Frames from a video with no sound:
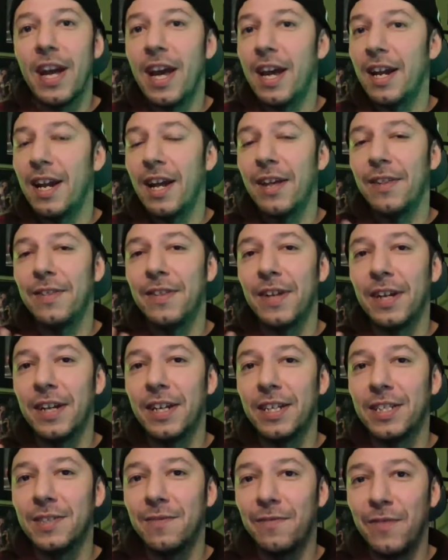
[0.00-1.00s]
and i think
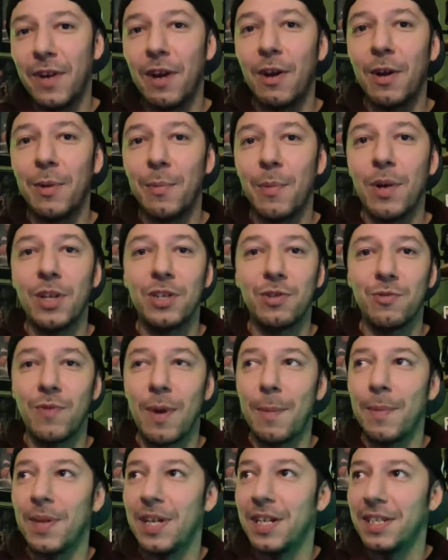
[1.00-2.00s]
it's very much
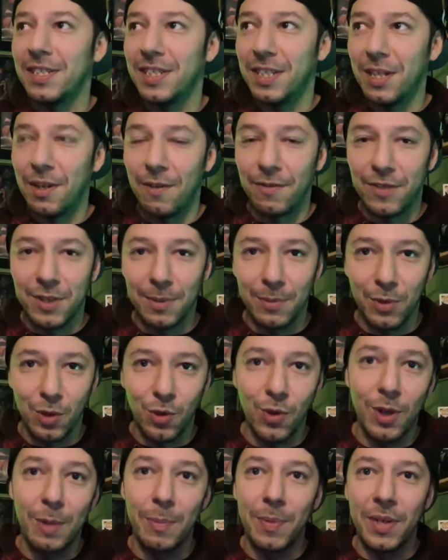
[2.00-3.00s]
reminiscent of some
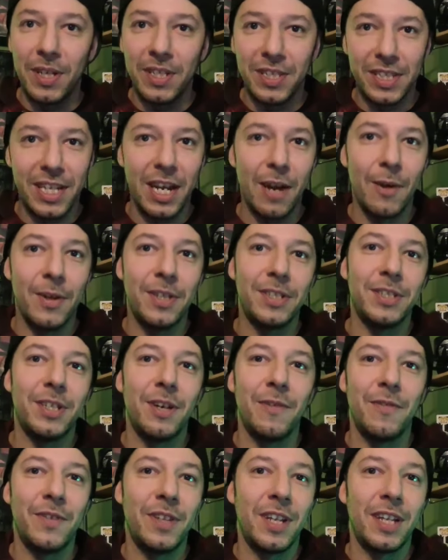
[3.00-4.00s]
creepy scary
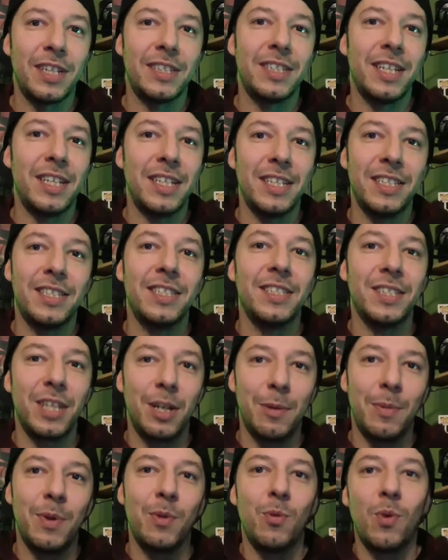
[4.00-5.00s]
stuff and like i said this is going to
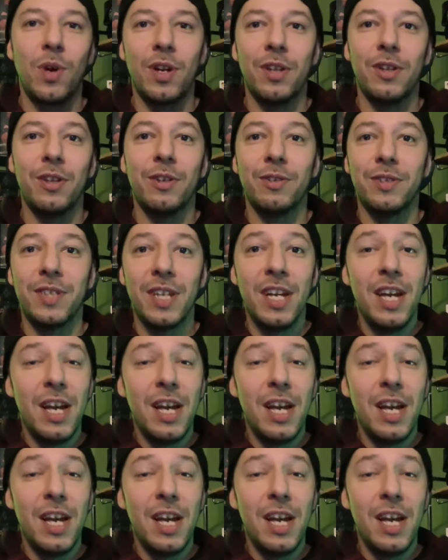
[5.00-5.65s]
be one of those